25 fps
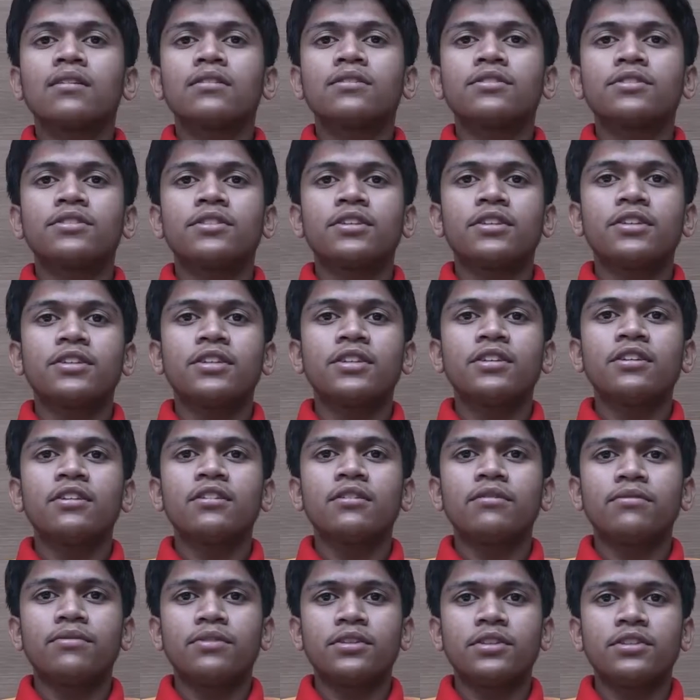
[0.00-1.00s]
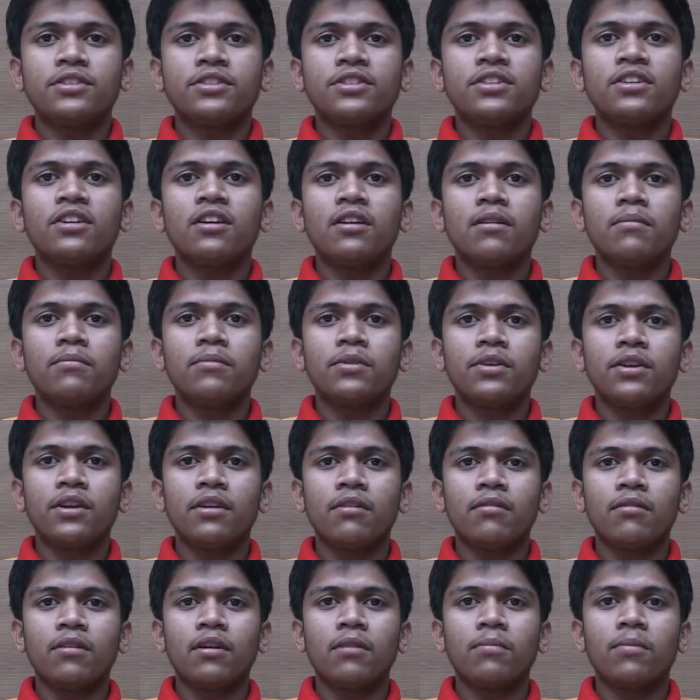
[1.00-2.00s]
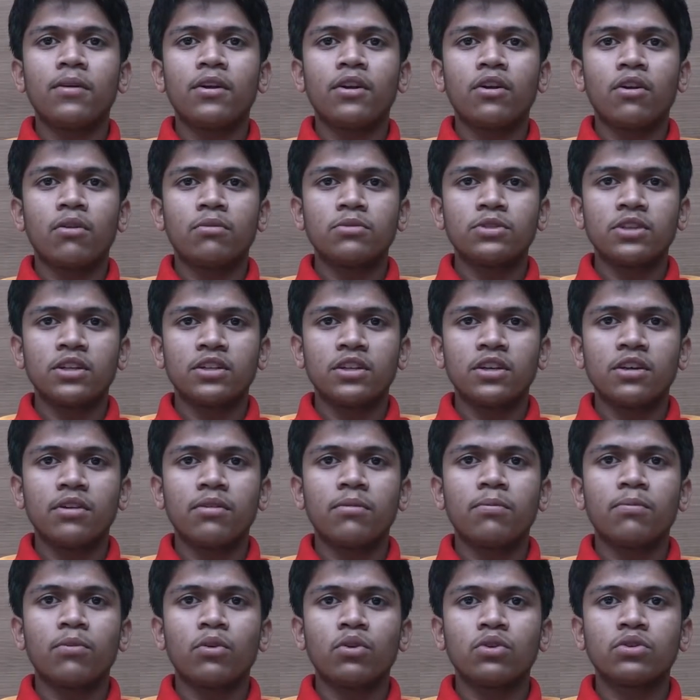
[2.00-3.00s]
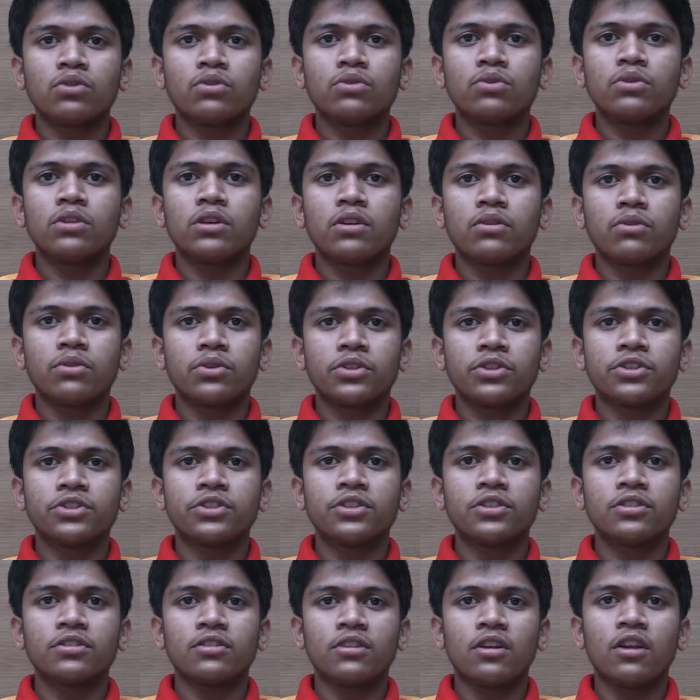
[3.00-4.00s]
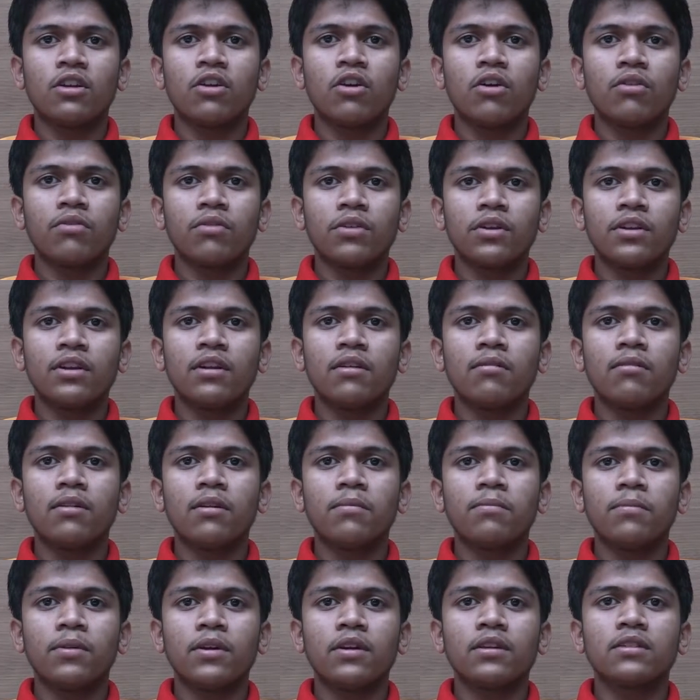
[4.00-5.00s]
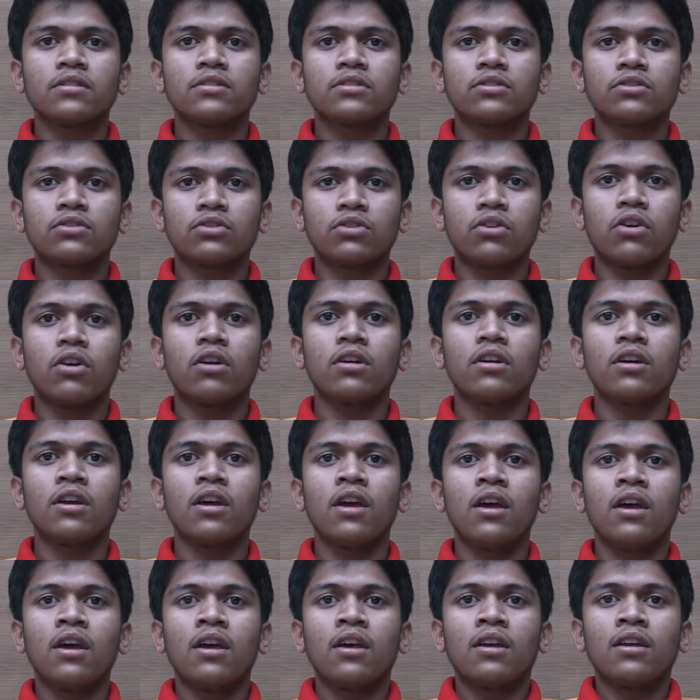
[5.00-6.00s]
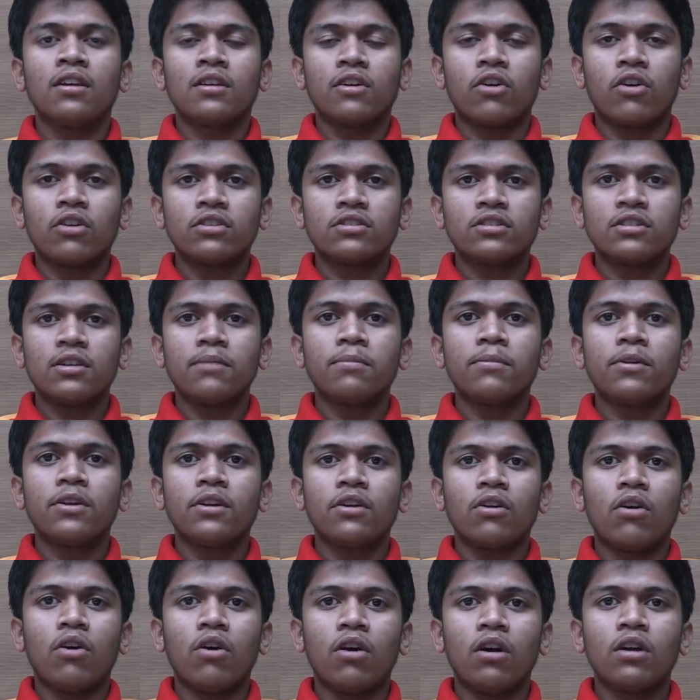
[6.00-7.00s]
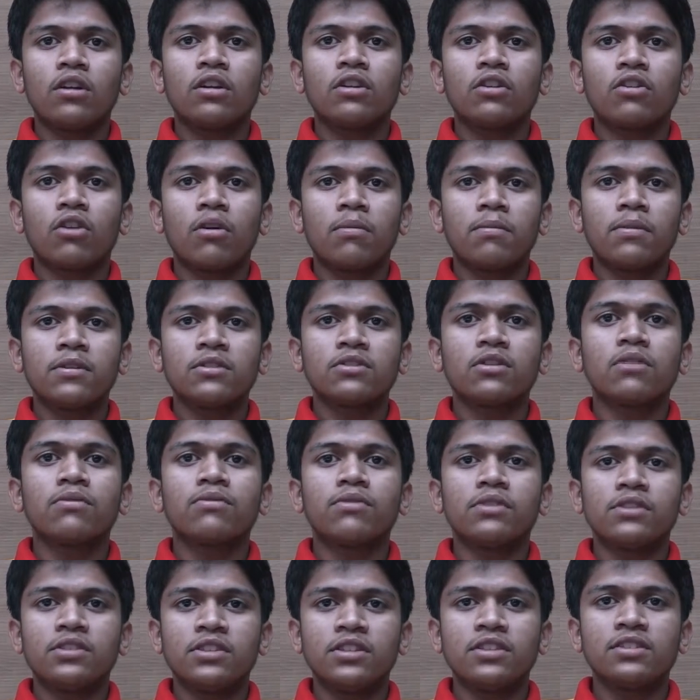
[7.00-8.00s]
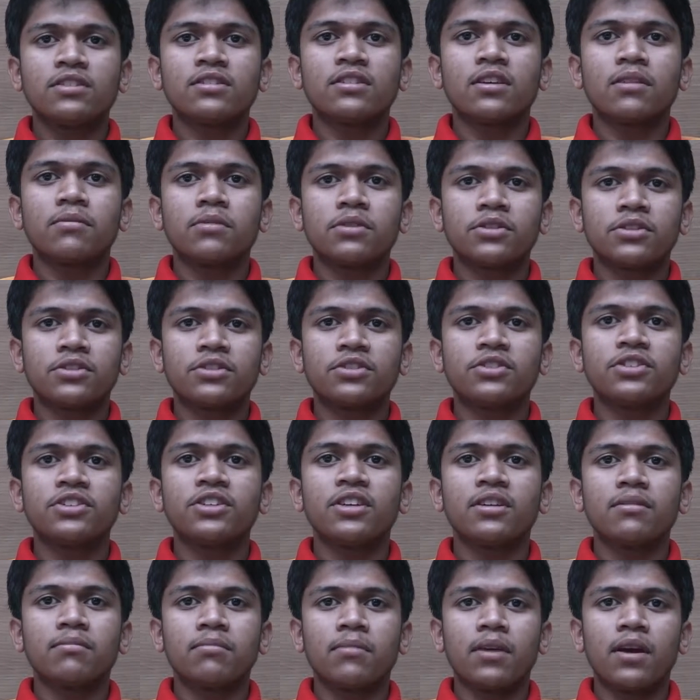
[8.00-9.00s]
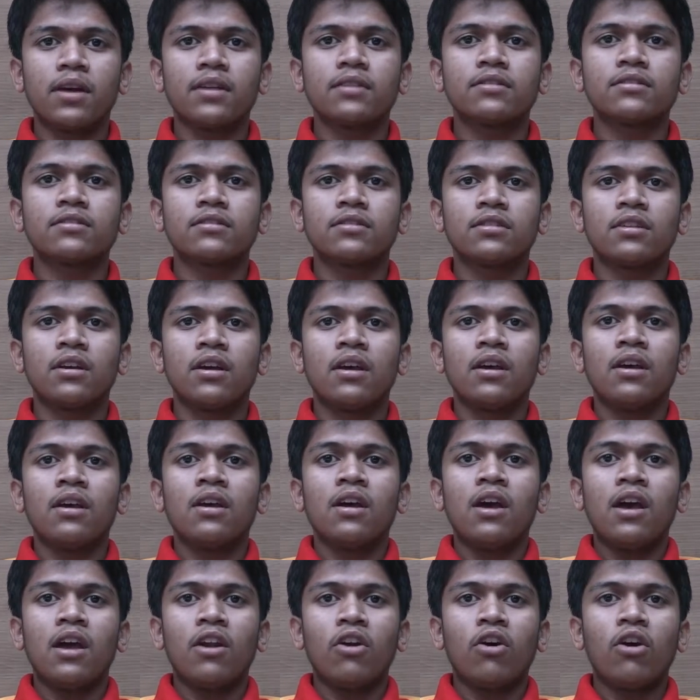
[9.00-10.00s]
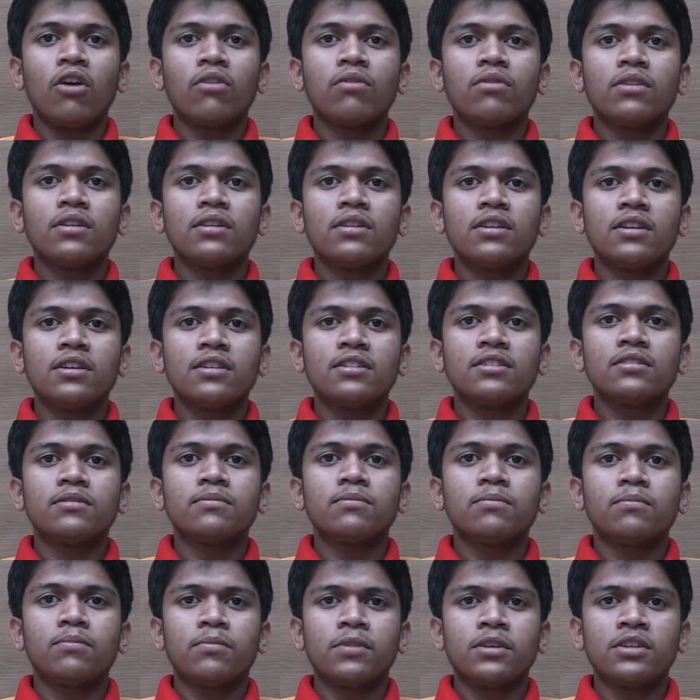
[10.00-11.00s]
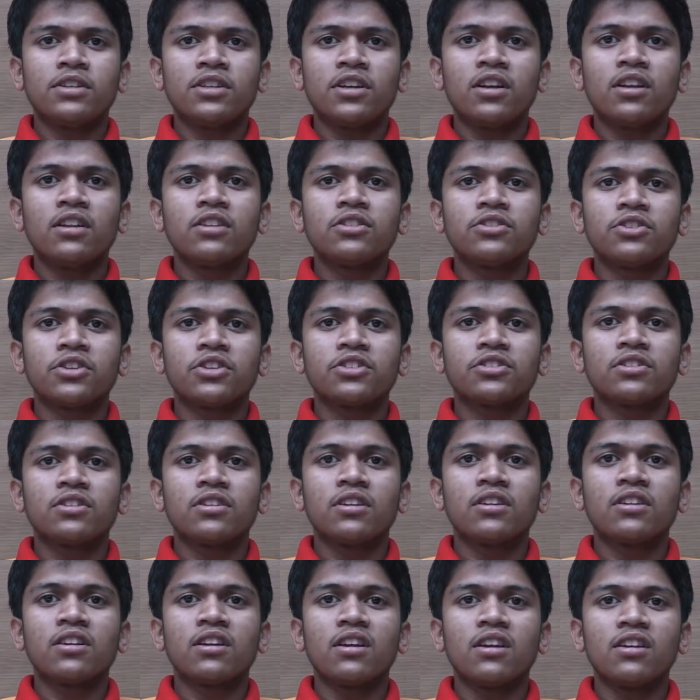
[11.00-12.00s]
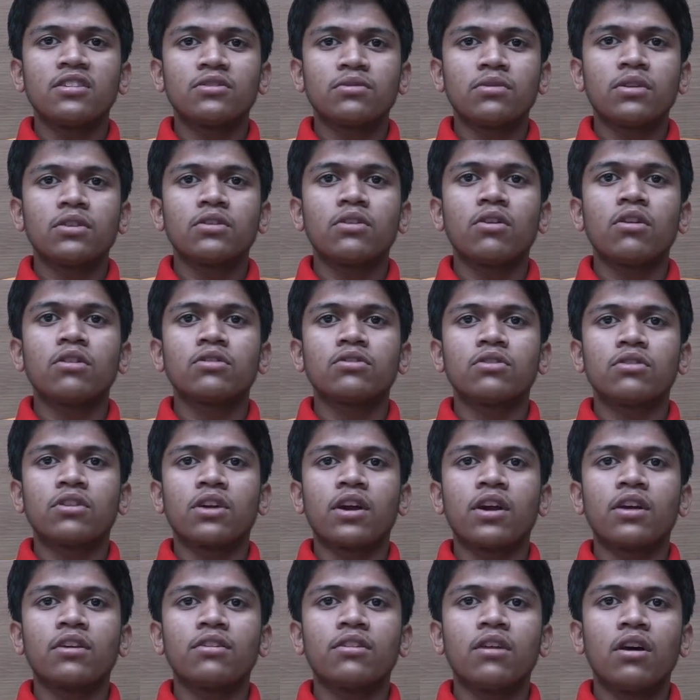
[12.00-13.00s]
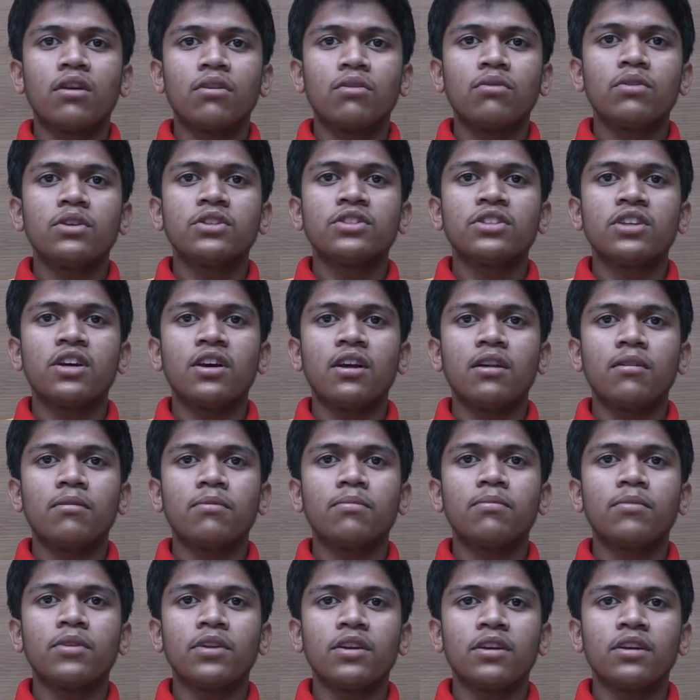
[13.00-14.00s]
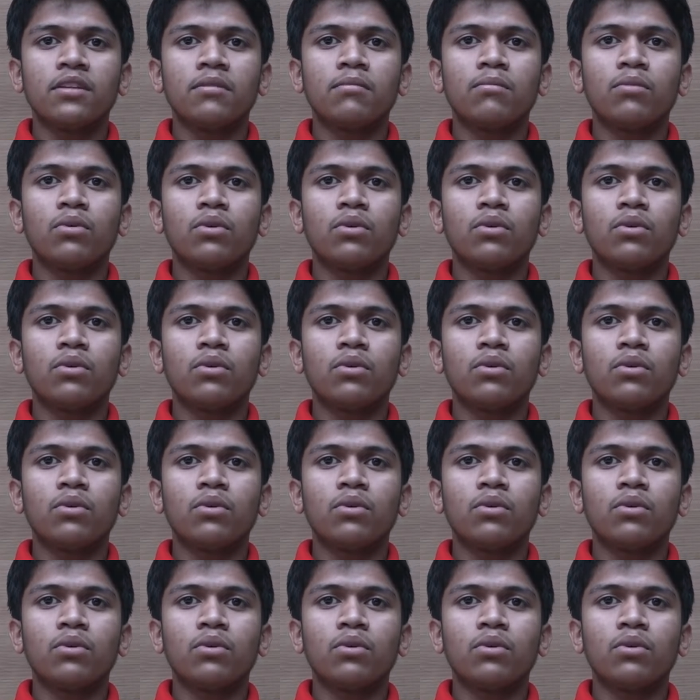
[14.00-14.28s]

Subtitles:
Studying in FIITJEE helped me develop an objective approach to the questions along with developing a strong concept in all the topics of physics, chemistry and maths. Along with these, physical education and English was also carried out, which helped me in